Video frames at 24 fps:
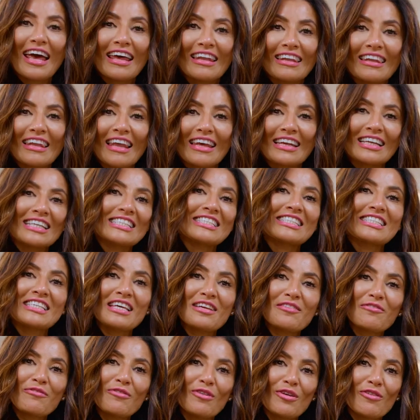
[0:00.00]
and let it
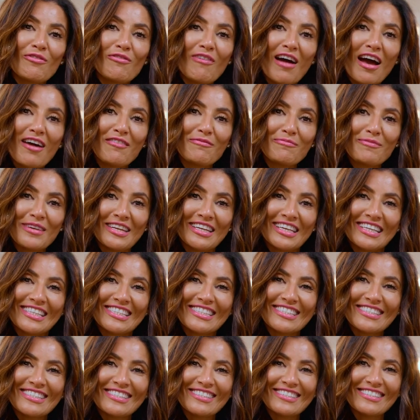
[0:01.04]
sit for 5
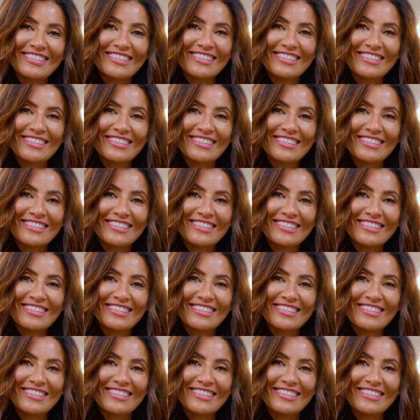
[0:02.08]
minutes.